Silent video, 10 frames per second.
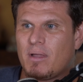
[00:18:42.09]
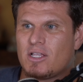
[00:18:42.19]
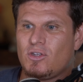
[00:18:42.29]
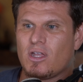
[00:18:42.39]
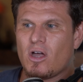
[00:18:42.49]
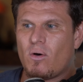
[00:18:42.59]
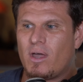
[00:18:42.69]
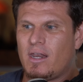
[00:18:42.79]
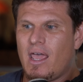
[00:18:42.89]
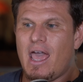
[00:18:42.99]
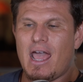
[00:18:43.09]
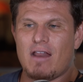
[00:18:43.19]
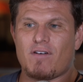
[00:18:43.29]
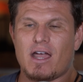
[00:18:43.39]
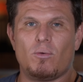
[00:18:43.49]
because you can go in
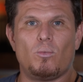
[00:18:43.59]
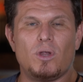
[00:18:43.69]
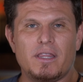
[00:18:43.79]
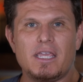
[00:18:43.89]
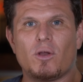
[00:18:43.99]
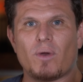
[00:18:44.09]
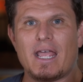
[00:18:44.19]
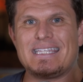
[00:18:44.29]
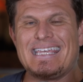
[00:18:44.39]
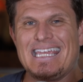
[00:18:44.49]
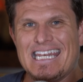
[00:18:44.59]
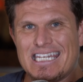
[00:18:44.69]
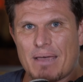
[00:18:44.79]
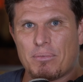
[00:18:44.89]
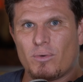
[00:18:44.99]
and find really great
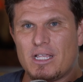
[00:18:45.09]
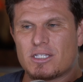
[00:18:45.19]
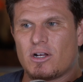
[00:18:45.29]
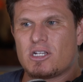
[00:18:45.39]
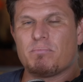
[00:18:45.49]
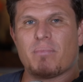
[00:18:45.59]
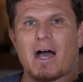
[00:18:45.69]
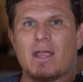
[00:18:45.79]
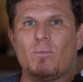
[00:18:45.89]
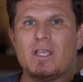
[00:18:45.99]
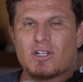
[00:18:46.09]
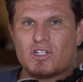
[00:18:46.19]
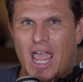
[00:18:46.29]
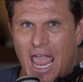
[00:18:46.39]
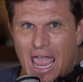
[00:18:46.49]
in-depth research by
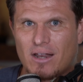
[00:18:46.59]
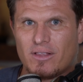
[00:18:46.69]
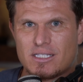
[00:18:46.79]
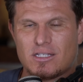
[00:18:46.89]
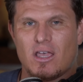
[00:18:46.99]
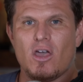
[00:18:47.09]
research analysts